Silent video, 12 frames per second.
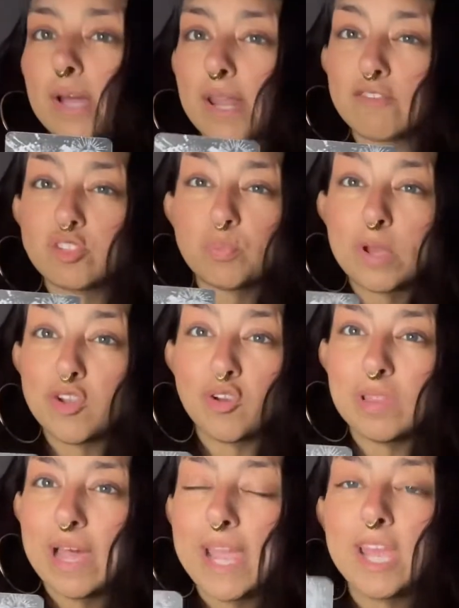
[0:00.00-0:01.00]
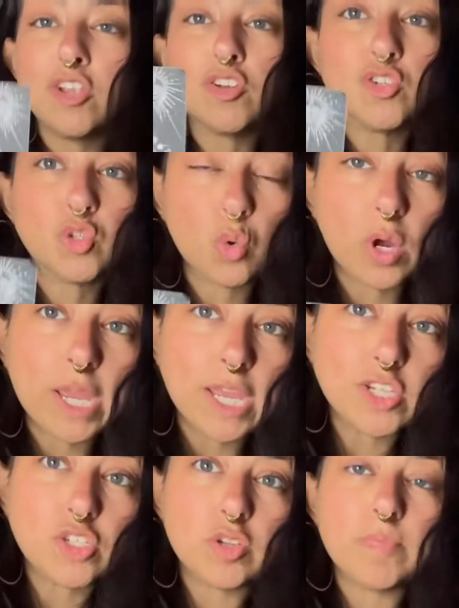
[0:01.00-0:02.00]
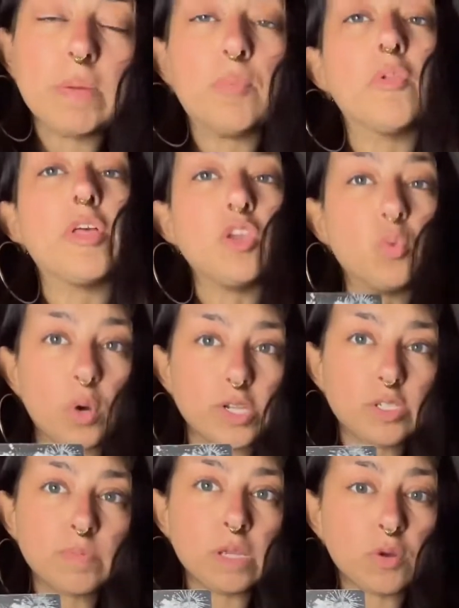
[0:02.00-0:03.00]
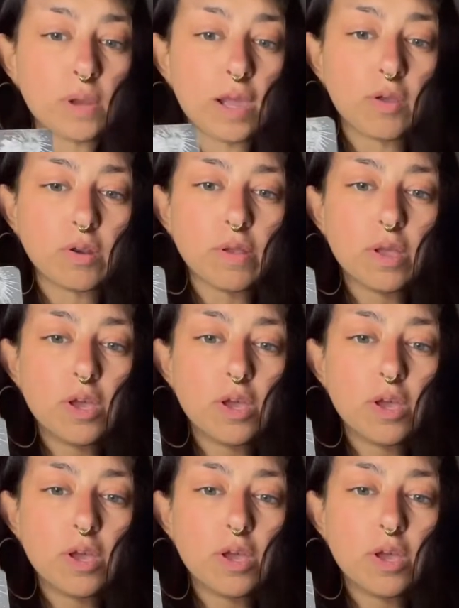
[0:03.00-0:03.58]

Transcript: to kind of spread your light and your joy into people that you want to be around.